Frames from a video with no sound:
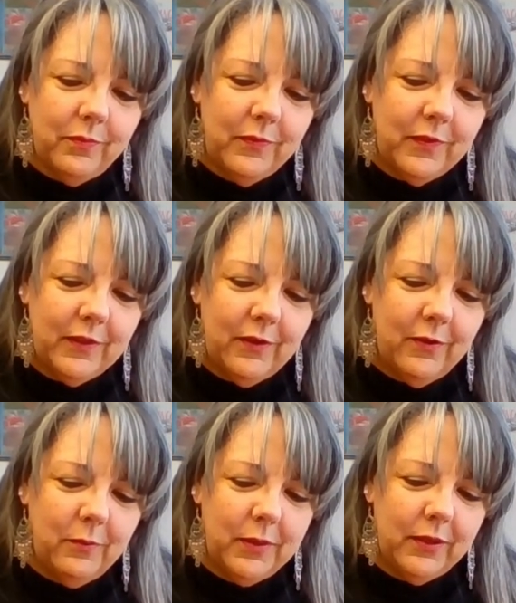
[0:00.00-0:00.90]

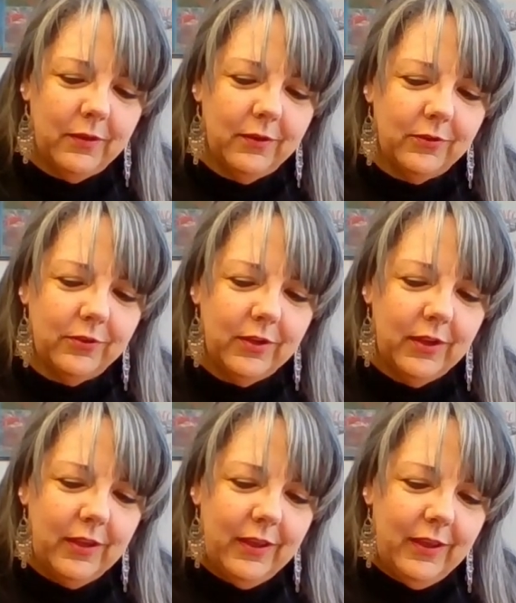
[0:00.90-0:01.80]
oh my gosh.
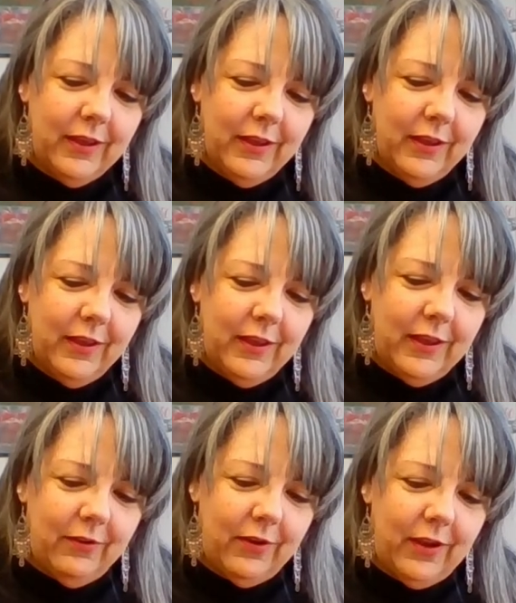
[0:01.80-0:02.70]

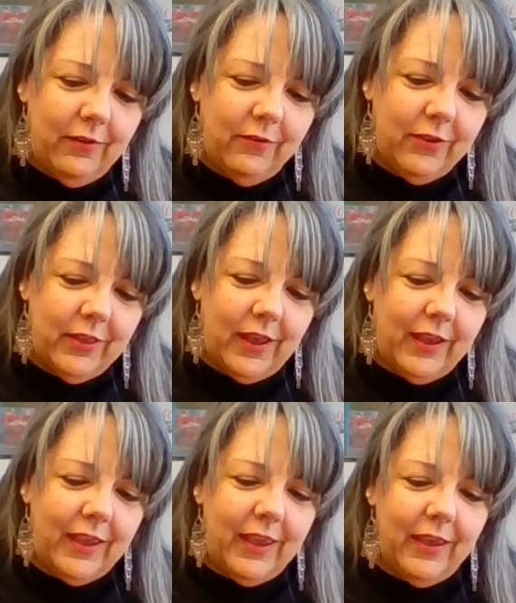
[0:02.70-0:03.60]
Everything,
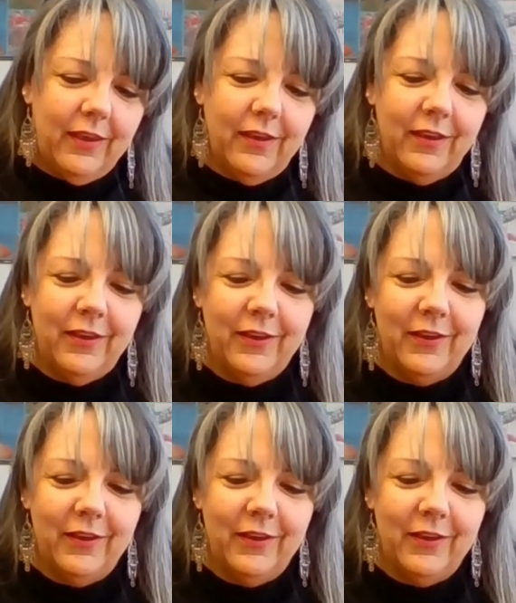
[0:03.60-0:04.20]
I can't.